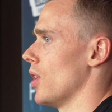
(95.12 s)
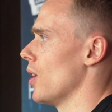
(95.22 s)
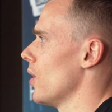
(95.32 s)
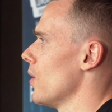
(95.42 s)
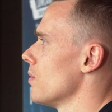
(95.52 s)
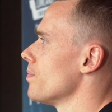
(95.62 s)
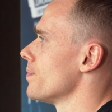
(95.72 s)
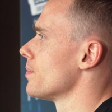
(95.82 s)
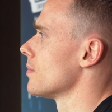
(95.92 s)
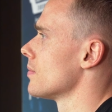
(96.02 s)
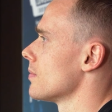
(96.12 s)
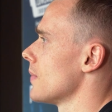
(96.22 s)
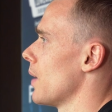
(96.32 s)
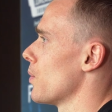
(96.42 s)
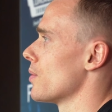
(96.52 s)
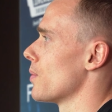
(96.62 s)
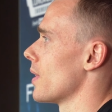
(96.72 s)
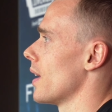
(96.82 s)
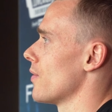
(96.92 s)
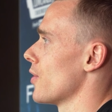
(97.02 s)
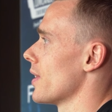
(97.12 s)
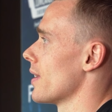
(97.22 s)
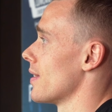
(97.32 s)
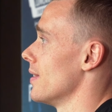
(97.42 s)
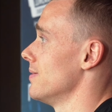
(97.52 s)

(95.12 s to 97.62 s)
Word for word: no, I wouldn't want to have Fiona here.